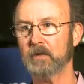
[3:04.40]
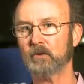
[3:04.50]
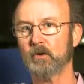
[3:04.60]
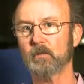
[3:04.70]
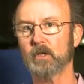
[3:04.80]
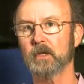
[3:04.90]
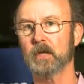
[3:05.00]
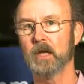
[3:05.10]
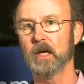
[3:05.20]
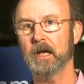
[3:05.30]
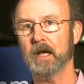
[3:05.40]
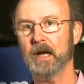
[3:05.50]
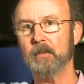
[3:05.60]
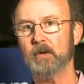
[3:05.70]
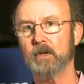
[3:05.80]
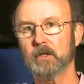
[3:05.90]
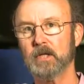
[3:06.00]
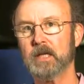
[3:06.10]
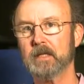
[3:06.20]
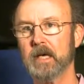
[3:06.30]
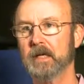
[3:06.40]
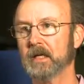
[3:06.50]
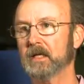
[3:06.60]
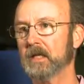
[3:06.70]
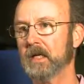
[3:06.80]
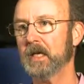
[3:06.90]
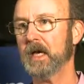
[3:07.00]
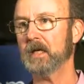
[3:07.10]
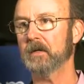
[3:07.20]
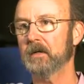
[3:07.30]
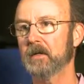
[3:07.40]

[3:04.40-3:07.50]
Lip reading: description, and I'm going to take that and extend that